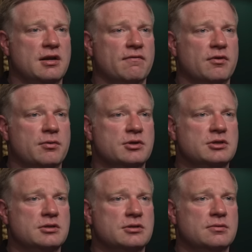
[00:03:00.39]

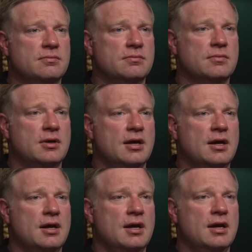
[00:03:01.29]
influences.
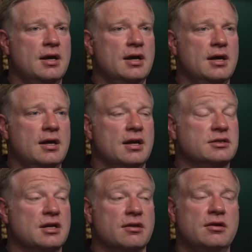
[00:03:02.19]
It
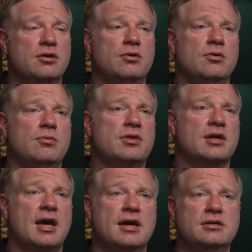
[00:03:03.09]
has nothing to do with the
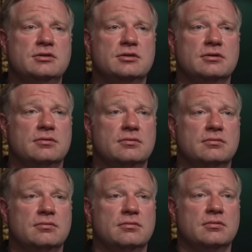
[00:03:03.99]
case,
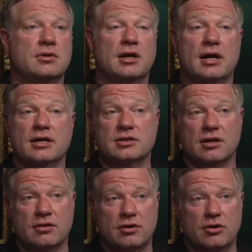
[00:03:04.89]
and it has
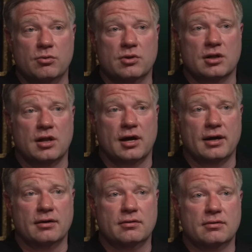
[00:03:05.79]
nothing to do with the
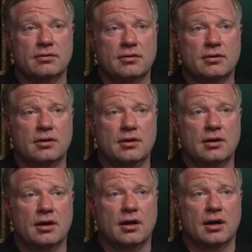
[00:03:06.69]
client.
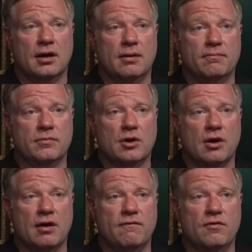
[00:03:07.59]
Um, you know,
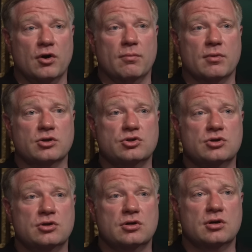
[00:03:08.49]
I very
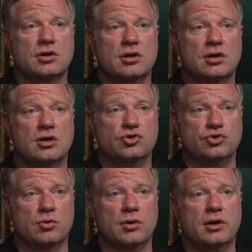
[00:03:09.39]
much
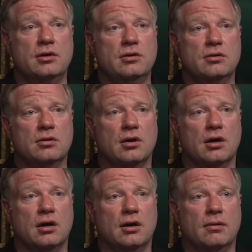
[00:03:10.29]
enjoyed,
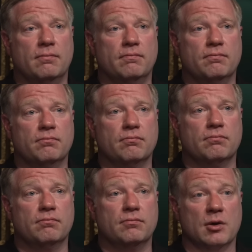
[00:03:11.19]
um,
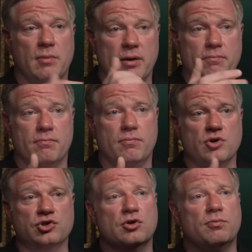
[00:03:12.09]
you know, my
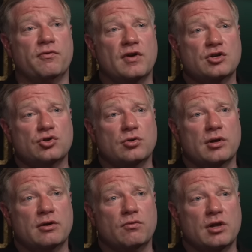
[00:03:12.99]
personal professional
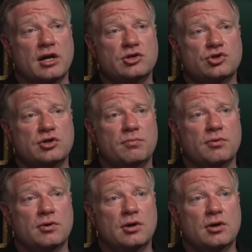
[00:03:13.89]
relationship